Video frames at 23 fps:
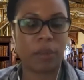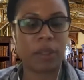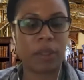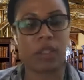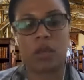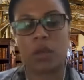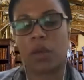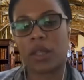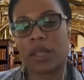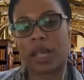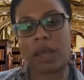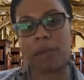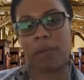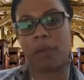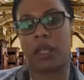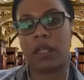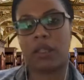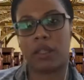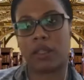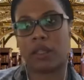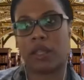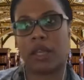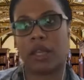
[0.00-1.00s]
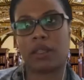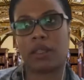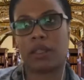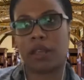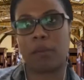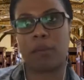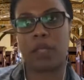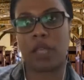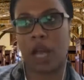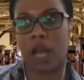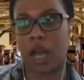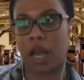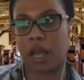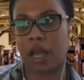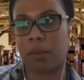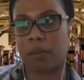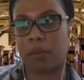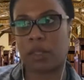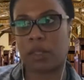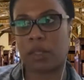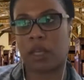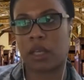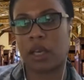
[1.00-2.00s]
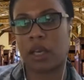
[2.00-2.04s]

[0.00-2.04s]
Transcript: And so what that means is that sometimes